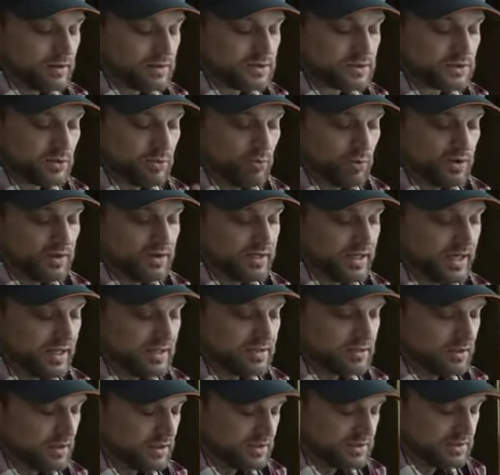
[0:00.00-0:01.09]
So what
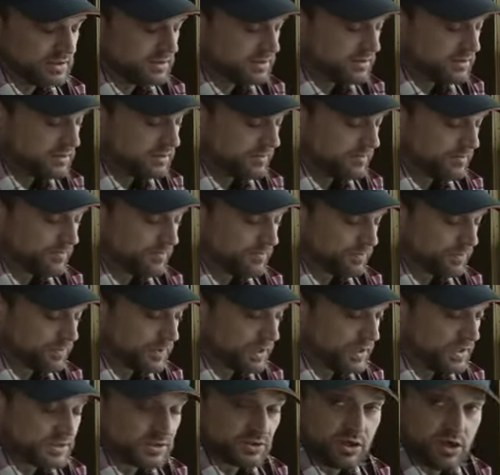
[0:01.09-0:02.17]
that does is,
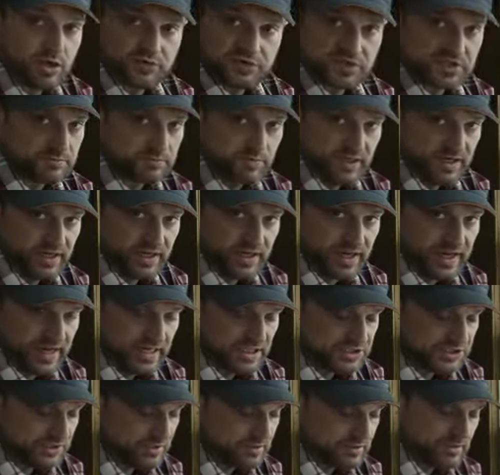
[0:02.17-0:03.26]
it's called a splitting
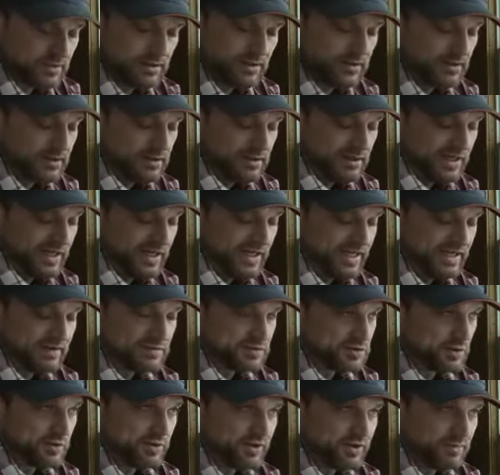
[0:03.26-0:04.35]
hatchet. It
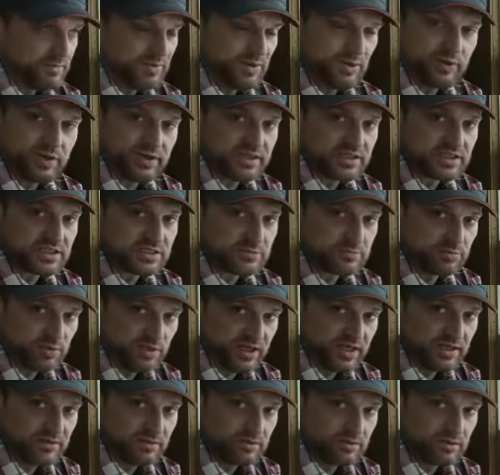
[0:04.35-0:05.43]
gives you the ability to
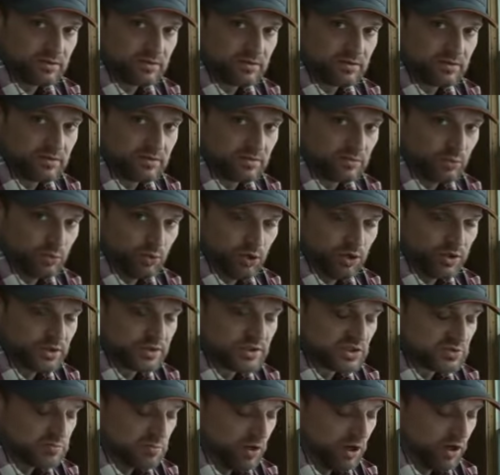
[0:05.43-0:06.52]
split wood,
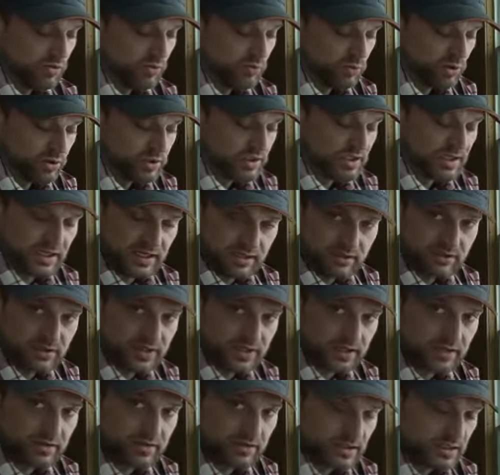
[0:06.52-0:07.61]
small wood,
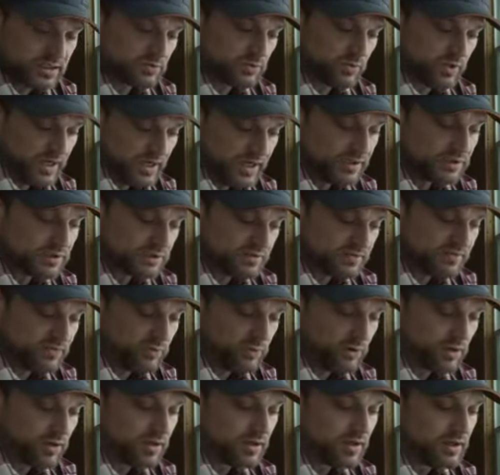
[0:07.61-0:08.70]
kindling is what I use it
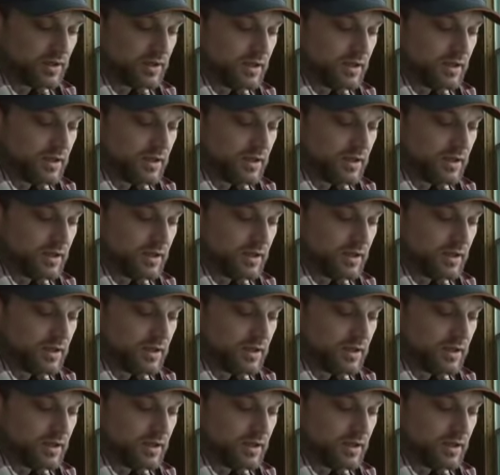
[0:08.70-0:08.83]
for.